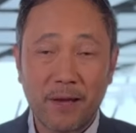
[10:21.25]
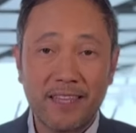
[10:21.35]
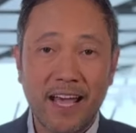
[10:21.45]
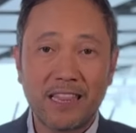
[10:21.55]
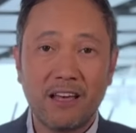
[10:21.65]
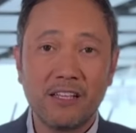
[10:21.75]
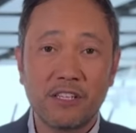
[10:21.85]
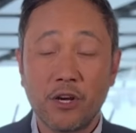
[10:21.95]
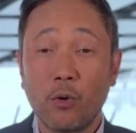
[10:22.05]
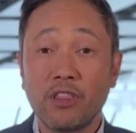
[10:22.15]
making the headlines
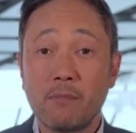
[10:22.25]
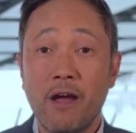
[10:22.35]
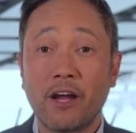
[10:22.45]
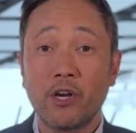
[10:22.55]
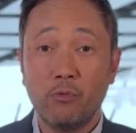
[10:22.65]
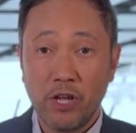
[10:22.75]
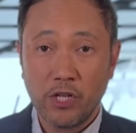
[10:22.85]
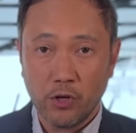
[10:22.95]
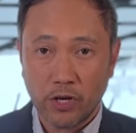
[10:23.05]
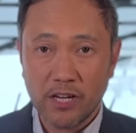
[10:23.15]
in the North American
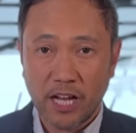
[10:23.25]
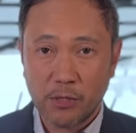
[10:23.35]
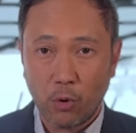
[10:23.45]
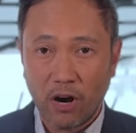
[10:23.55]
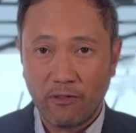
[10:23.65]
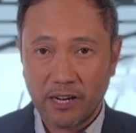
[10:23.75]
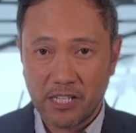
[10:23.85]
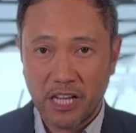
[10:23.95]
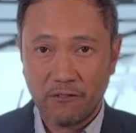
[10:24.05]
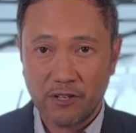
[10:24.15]
region. You can catch more of our
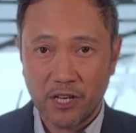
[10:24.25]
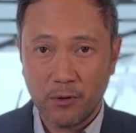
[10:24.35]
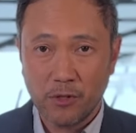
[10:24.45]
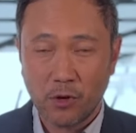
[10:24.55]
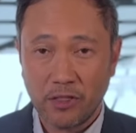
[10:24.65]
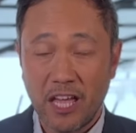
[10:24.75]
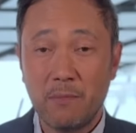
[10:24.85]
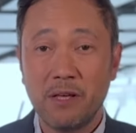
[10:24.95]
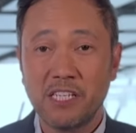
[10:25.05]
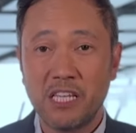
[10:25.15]
TFC News on the
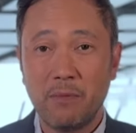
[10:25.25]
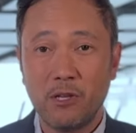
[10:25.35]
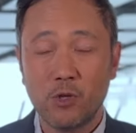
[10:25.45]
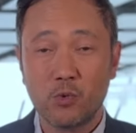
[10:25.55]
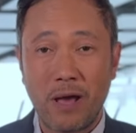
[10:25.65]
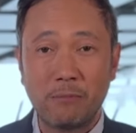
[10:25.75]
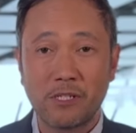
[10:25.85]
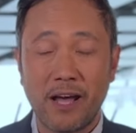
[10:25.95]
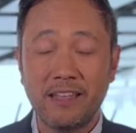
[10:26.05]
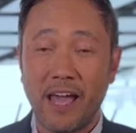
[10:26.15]
ABS-CBN News
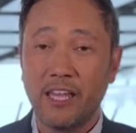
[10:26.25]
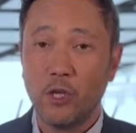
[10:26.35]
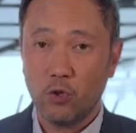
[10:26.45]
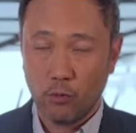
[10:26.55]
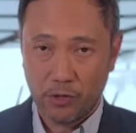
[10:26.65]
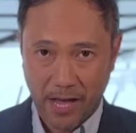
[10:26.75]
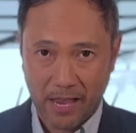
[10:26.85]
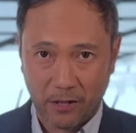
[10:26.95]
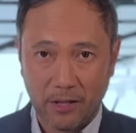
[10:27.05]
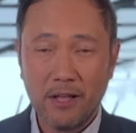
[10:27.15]
website and YouTube
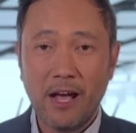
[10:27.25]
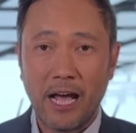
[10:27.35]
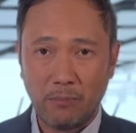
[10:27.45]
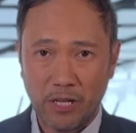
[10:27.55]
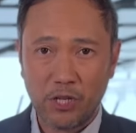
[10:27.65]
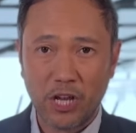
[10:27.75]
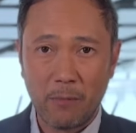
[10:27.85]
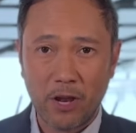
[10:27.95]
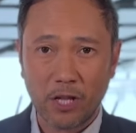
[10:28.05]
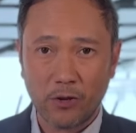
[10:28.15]
channel. I'm TJ
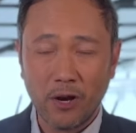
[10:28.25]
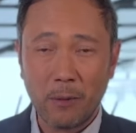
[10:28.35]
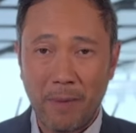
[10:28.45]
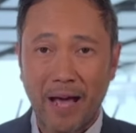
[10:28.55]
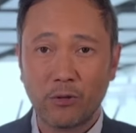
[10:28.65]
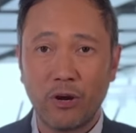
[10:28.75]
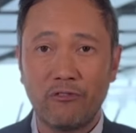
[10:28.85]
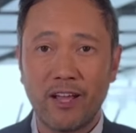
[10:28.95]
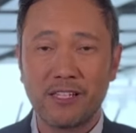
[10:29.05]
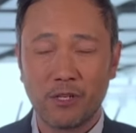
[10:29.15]
Manotok, back to our
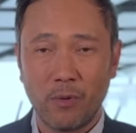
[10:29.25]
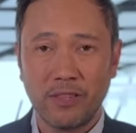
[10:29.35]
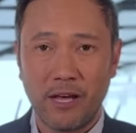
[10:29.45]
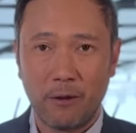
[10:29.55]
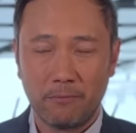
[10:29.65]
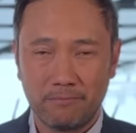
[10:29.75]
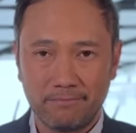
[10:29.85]
friends at the Rundown.